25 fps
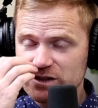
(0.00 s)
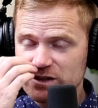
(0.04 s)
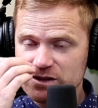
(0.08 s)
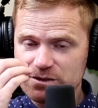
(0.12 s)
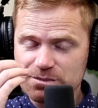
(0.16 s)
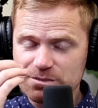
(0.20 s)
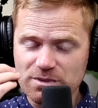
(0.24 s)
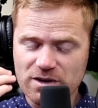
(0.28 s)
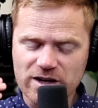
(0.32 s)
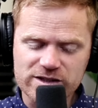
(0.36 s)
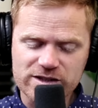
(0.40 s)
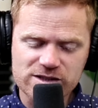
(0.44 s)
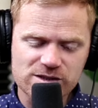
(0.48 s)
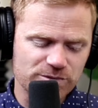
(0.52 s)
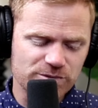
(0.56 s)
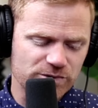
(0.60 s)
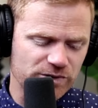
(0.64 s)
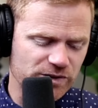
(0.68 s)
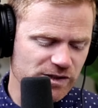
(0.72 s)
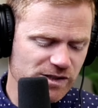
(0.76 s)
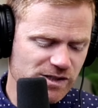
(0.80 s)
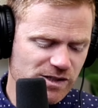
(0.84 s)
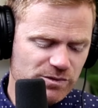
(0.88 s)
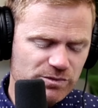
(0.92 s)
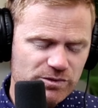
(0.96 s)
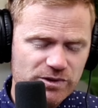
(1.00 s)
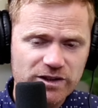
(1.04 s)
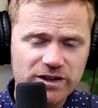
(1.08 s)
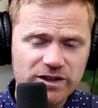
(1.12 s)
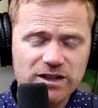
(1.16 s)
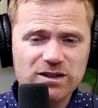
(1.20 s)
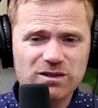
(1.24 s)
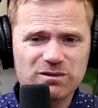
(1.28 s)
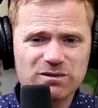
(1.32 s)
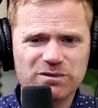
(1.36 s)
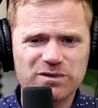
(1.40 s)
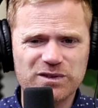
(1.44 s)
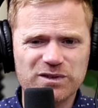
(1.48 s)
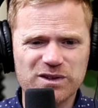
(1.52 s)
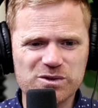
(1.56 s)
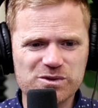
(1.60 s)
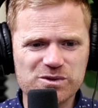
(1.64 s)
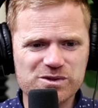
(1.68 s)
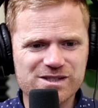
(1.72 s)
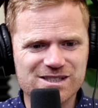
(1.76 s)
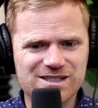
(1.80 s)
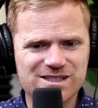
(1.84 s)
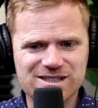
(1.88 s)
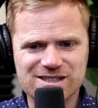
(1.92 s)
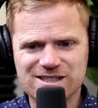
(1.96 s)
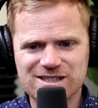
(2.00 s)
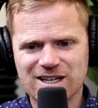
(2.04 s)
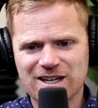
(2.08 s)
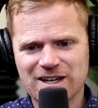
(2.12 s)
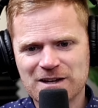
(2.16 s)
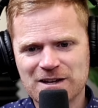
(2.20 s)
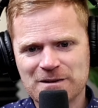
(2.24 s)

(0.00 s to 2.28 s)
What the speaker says: as possible because it really confuses,